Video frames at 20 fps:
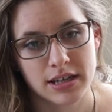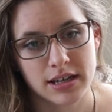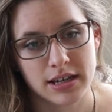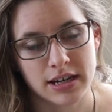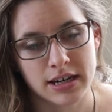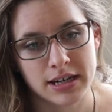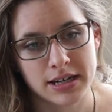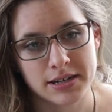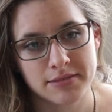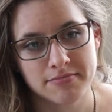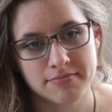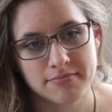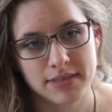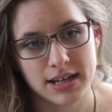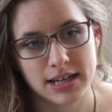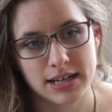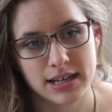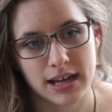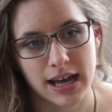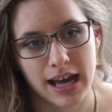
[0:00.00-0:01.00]

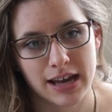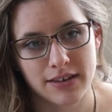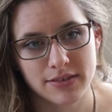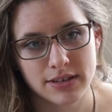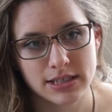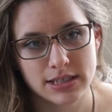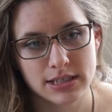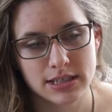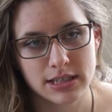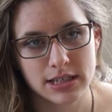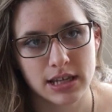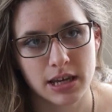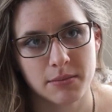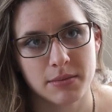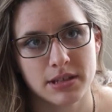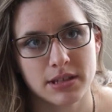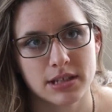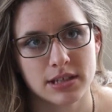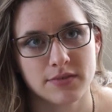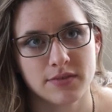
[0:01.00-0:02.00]
Obviously, I
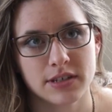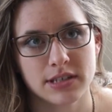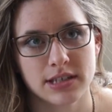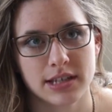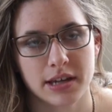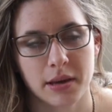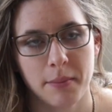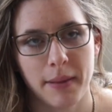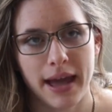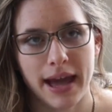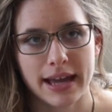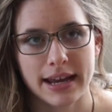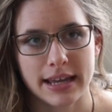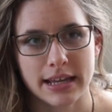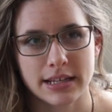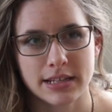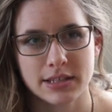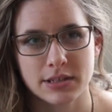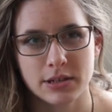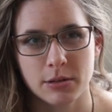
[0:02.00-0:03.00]
mean, this feels like a pat
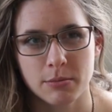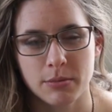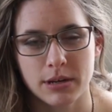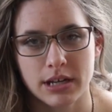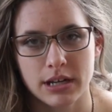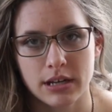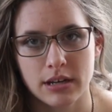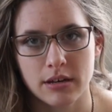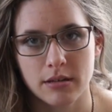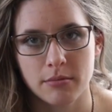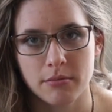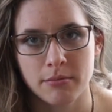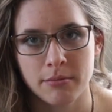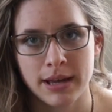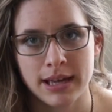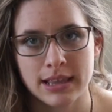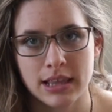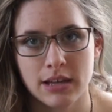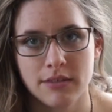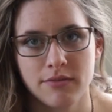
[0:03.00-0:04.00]
answer, but
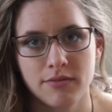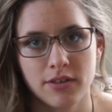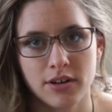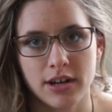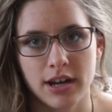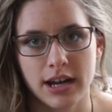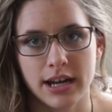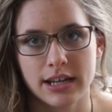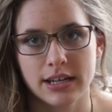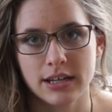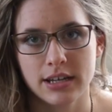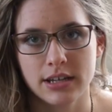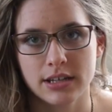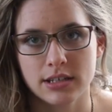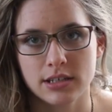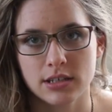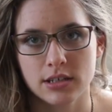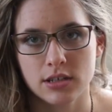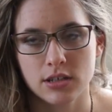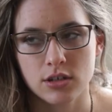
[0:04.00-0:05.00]
my love for God
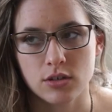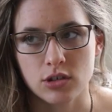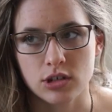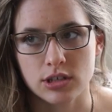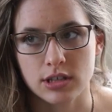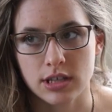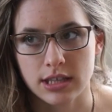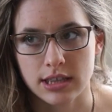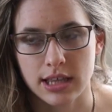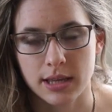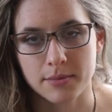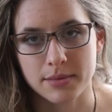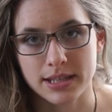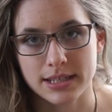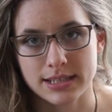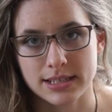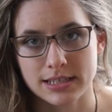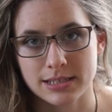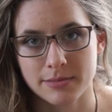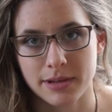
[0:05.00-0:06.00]
is a huge thing that
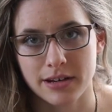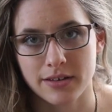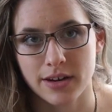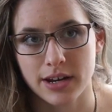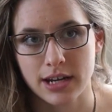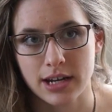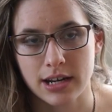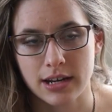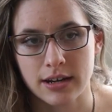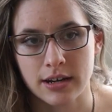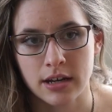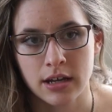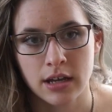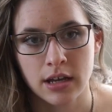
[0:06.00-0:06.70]
bleeds into my writing.